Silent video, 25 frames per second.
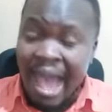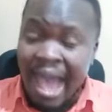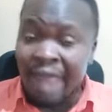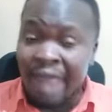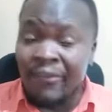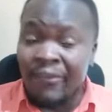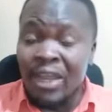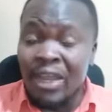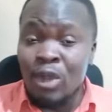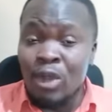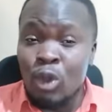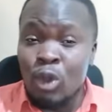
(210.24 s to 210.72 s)

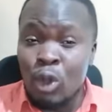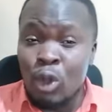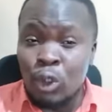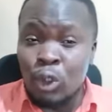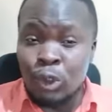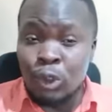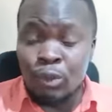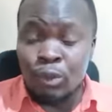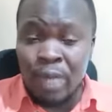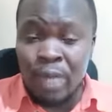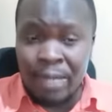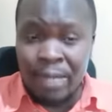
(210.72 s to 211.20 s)
And then
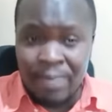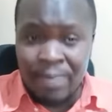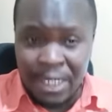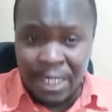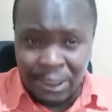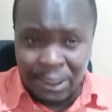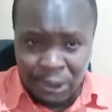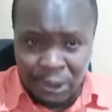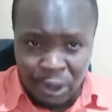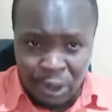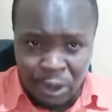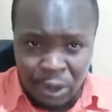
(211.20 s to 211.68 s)
also we are
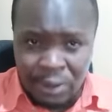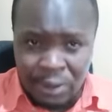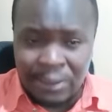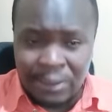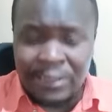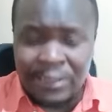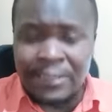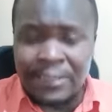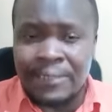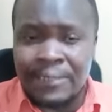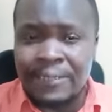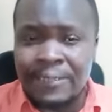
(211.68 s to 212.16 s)
being
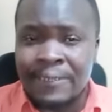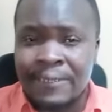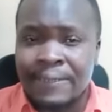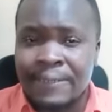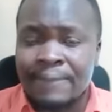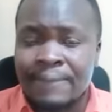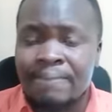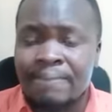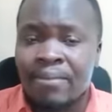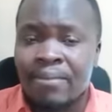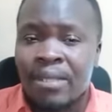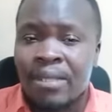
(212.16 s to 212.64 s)
told
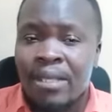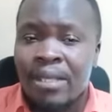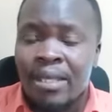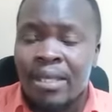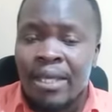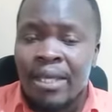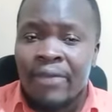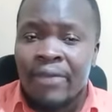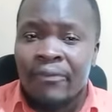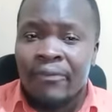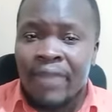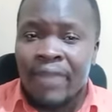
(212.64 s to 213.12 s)

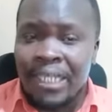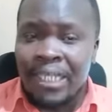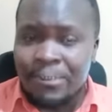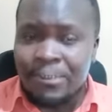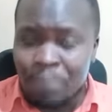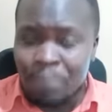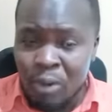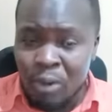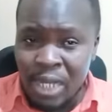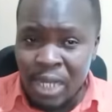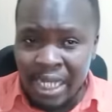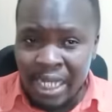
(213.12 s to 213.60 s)

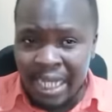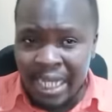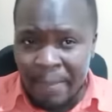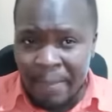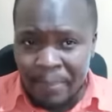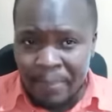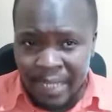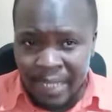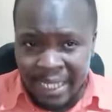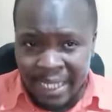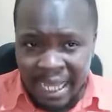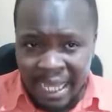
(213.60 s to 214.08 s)
that
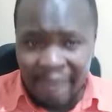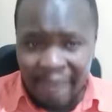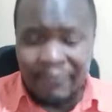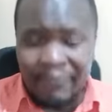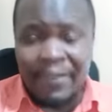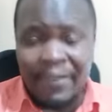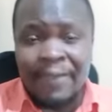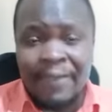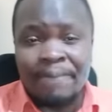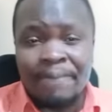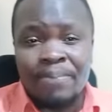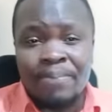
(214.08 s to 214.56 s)
Polycarp
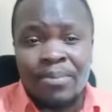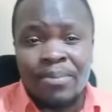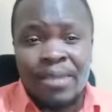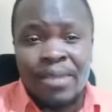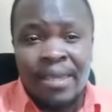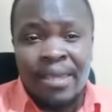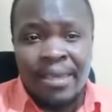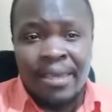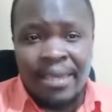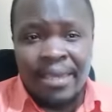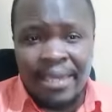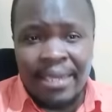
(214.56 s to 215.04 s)
Igathe
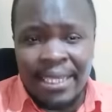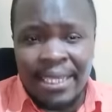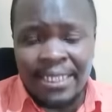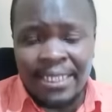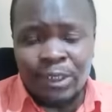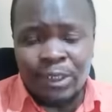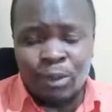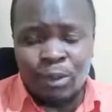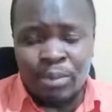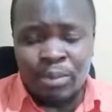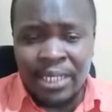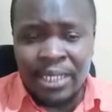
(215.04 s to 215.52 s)

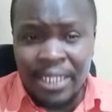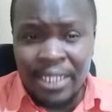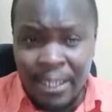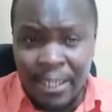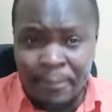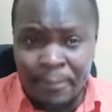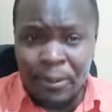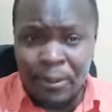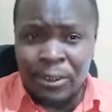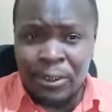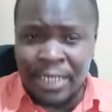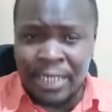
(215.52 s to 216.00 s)
is to be
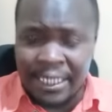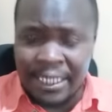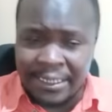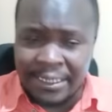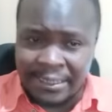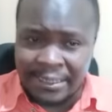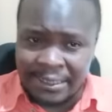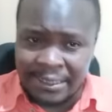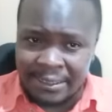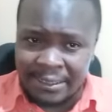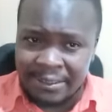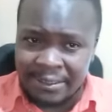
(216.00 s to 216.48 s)

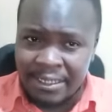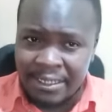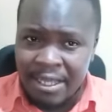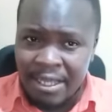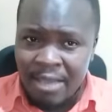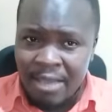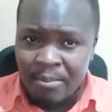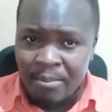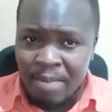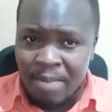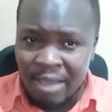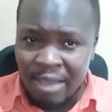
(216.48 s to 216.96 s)
deputized
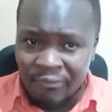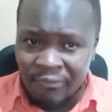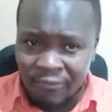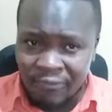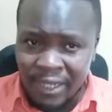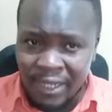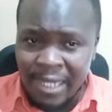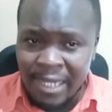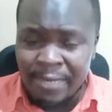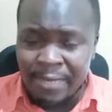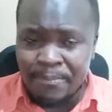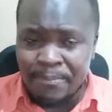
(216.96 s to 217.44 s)
by
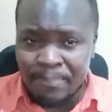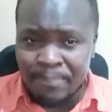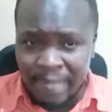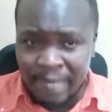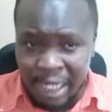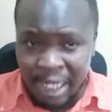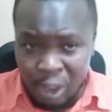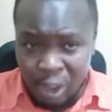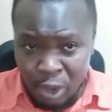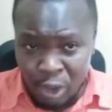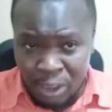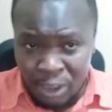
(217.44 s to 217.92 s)
Philip
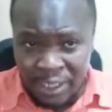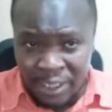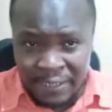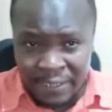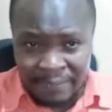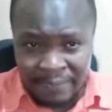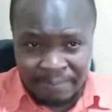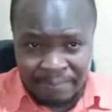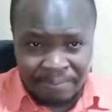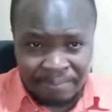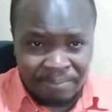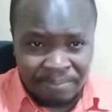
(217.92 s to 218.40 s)

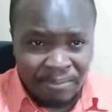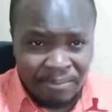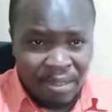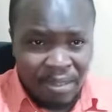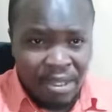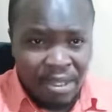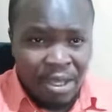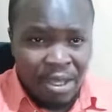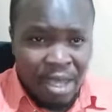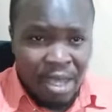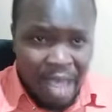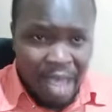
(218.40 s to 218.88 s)
Kaloki,
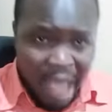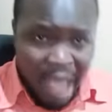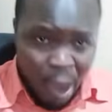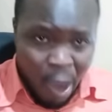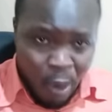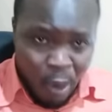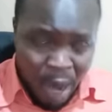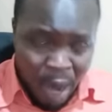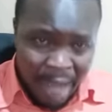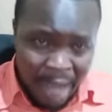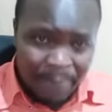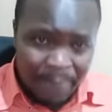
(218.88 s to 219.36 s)

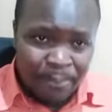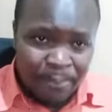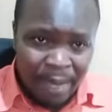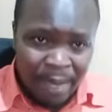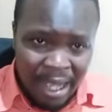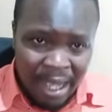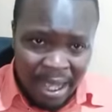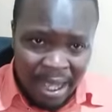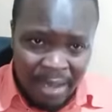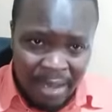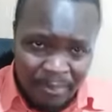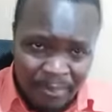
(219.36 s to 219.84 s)
a
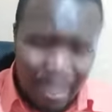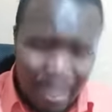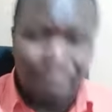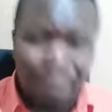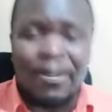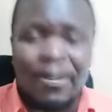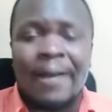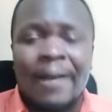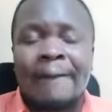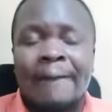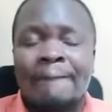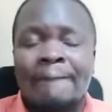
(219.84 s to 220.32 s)
Wiper
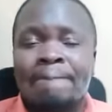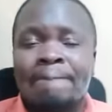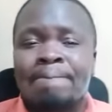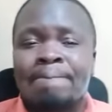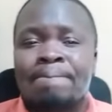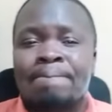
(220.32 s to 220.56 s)
member.